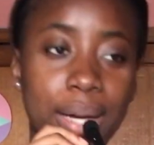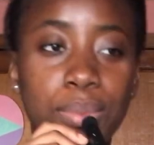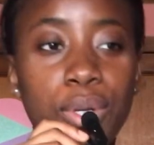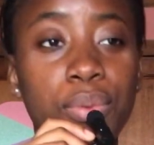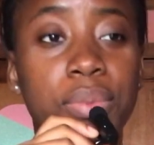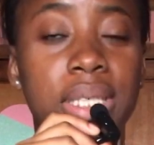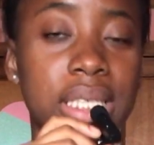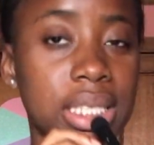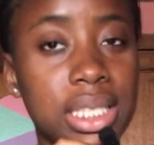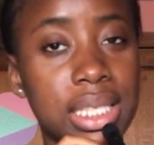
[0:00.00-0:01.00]
I'm done with
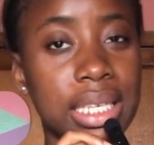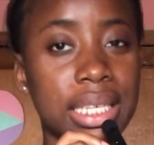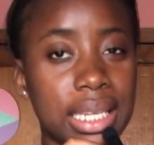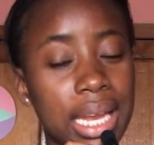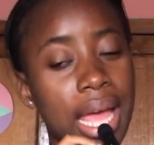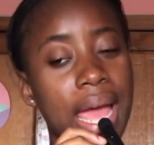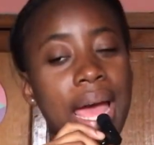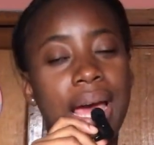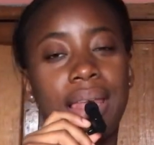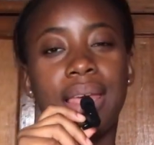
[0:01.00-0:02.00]
eating
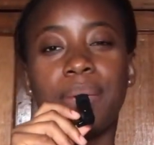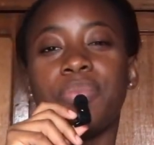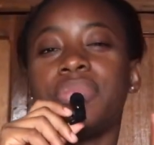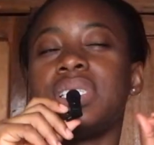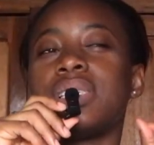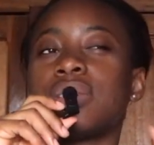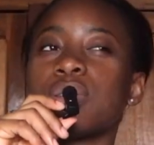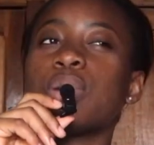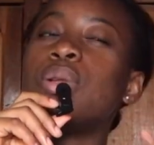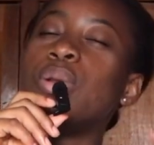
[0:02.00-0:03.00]
and I'm
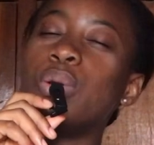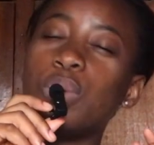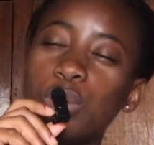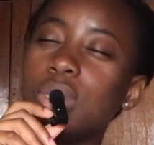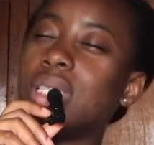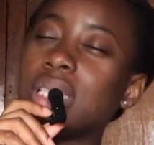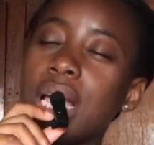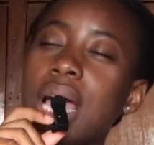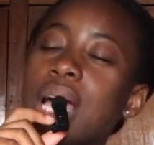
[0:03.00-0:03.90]
this close